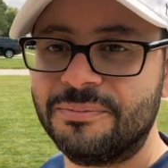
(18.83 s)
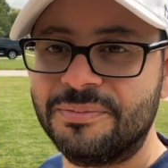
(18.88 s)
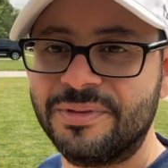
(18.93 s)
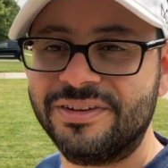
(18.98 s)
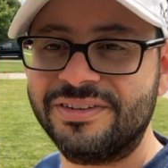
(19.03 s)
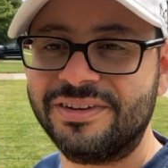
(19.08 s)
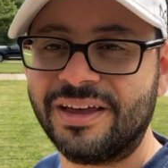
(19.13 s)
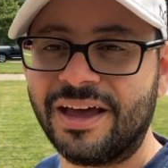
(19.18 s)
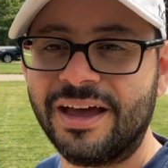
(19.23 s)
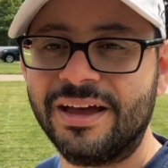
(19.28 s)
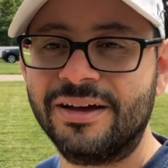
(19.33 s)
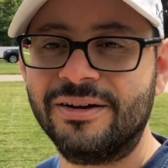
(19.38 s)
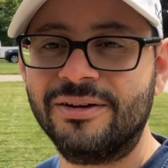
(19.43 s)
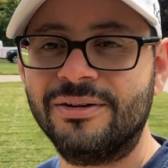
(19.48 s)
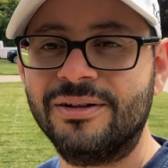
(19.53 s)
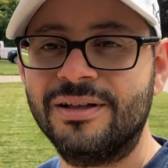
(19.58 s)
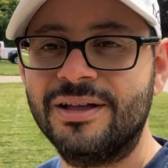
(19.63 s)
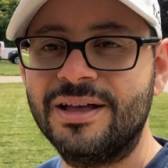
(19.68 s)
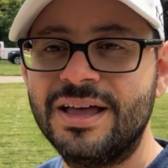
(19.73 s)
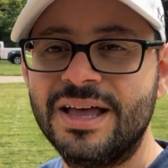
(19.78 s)
this
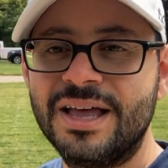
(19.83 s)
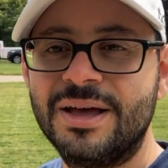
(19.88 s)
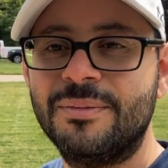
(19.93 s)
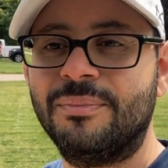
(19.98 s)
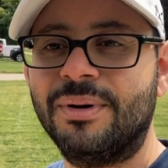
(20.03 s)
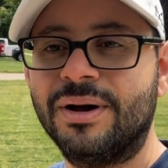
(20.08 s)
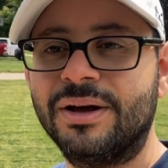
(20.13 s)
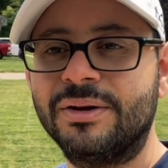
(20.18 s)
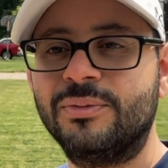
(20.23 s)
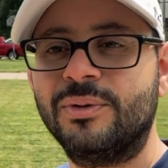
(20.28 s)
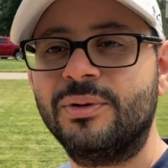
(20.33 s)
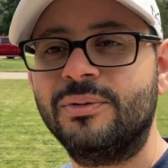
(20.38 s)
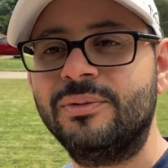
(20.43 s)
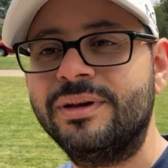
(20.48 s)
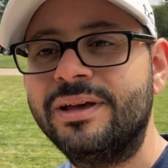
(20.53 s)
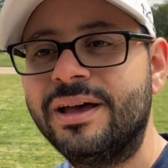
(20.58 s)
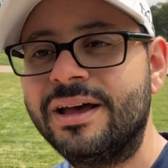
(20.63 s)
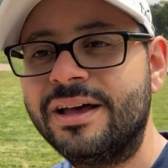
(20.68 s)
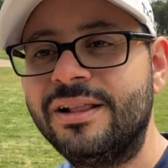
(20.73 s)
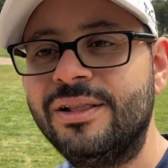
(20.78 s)
angle. But when we
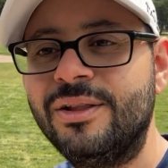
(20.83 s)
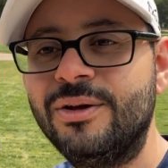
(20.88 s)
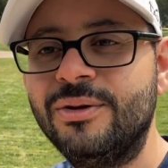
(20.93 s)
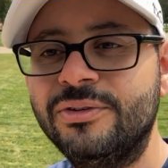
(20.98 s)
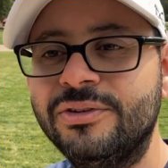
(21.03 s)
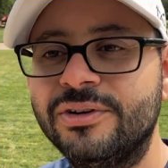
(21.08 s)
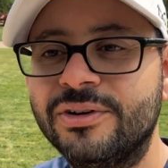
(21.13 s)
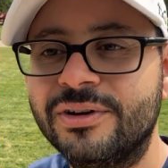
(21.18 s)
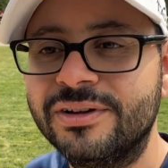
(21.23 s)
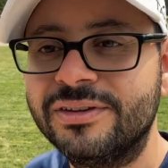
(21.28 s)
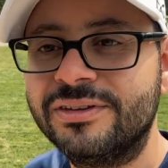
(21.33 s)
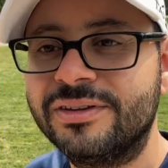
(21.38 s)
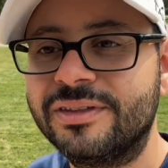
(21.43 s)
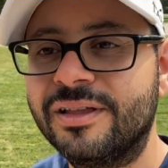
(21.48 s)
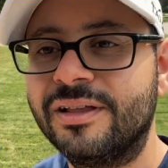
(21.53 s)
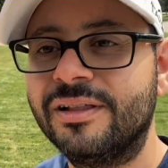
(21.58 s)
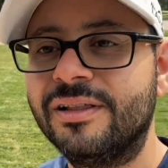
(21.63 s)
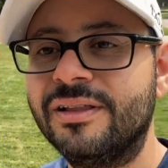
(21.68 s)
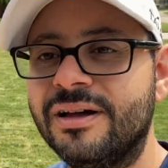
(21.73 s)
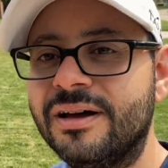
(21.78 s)
get closer into the
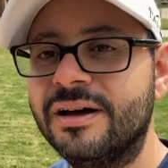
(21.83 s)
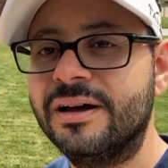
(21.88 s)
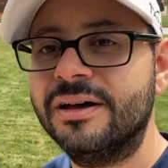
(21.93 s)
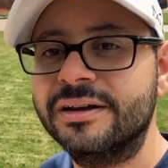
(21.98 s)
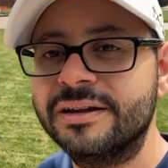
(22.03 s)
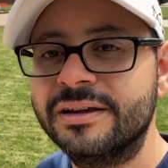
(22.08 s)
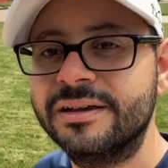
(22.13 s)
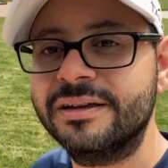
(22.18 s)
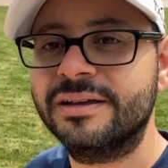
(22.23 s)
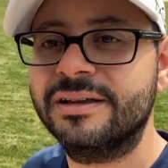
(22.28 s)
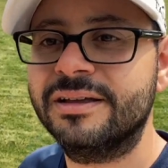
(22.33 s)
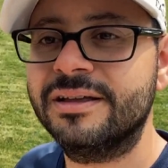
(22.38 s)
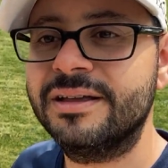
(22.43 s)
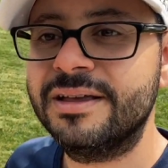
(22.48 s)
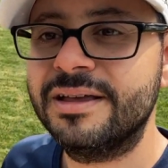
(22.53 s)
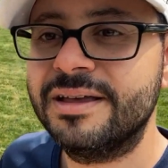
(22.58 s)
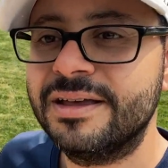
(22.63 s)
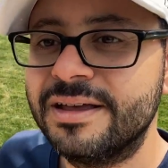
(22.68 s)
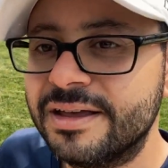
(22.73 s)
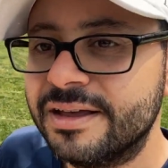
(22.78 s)
lawn,
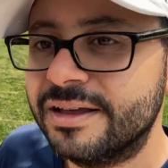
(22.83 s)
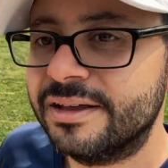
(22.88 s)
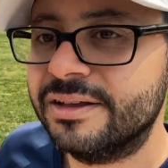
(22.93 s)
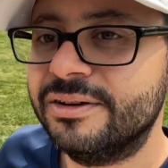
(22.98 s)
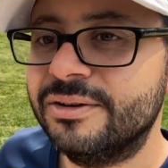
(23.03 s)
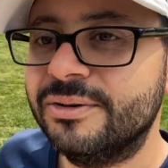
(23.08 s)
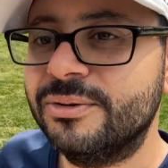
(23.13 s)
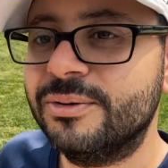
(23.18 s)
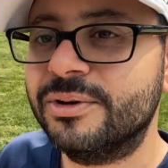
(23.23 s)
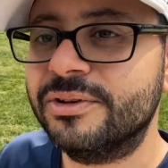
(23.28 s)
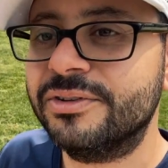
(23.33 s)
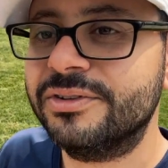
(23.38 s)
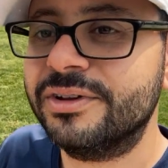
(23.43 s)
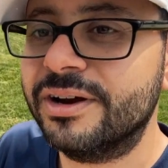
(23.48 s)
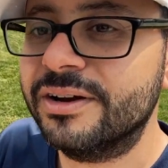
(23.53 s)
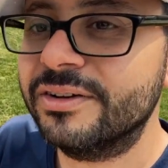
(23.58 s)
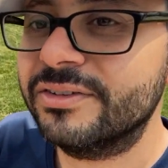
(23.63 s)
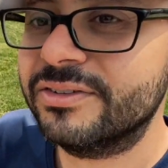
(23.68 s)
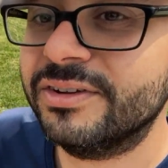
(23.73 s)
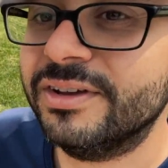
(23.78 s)
you will
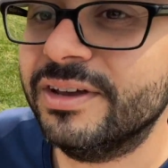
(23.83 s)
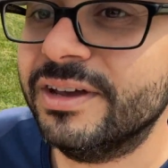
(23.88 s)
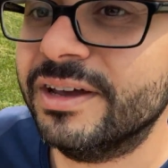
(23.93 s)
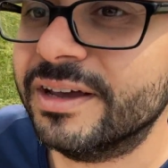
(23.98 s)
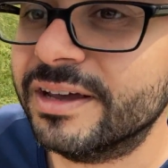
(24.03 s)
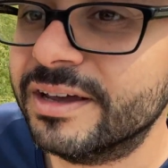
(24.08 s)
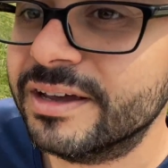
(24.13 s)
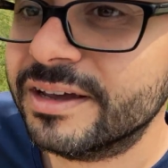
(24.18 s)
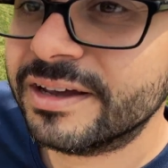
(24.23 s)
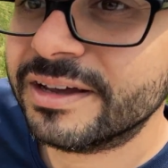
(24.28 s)
start seeing